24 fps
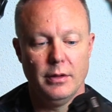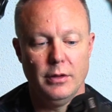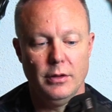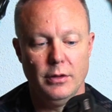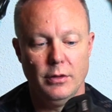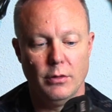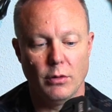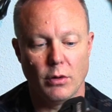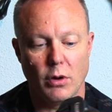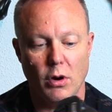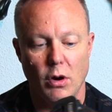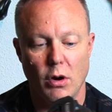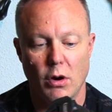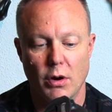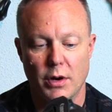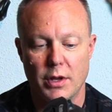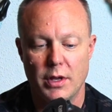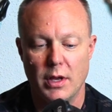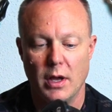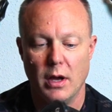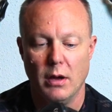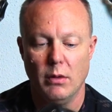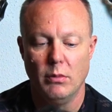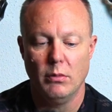your
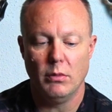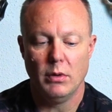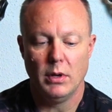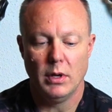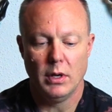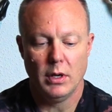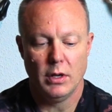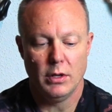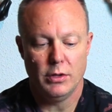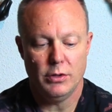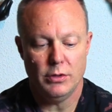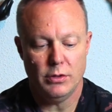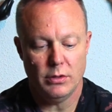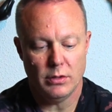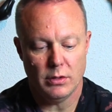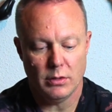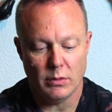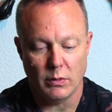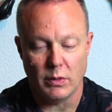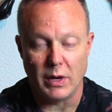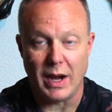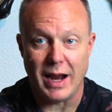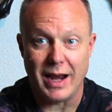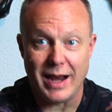audio.
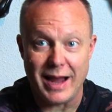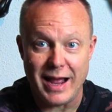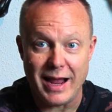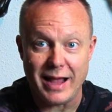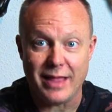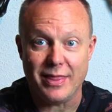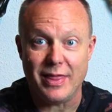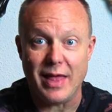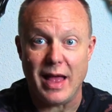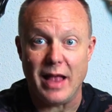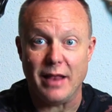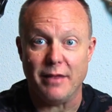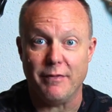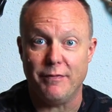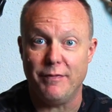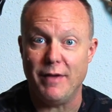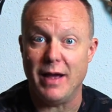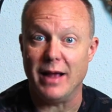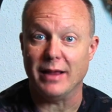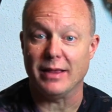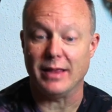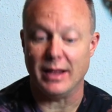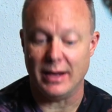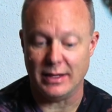And I like that, the
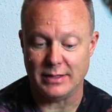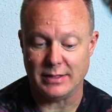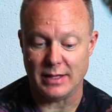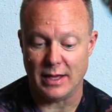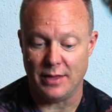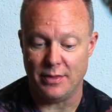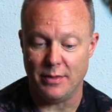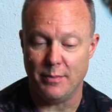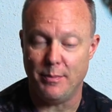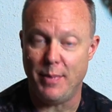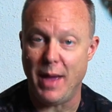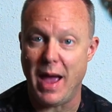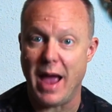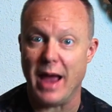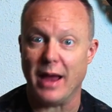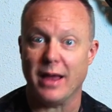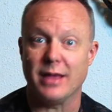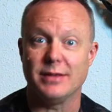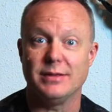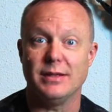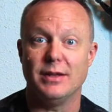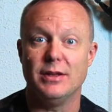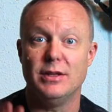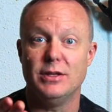fact that it's on the back,
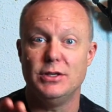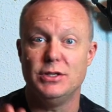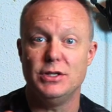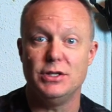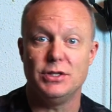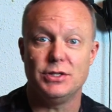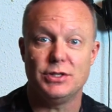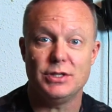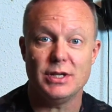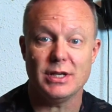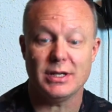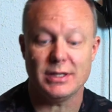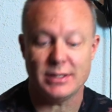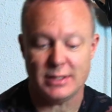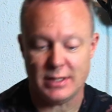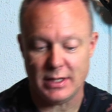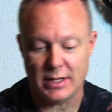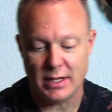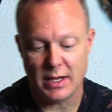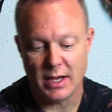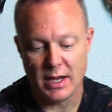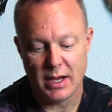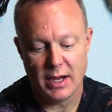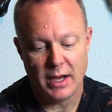because on the
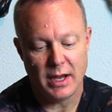G60,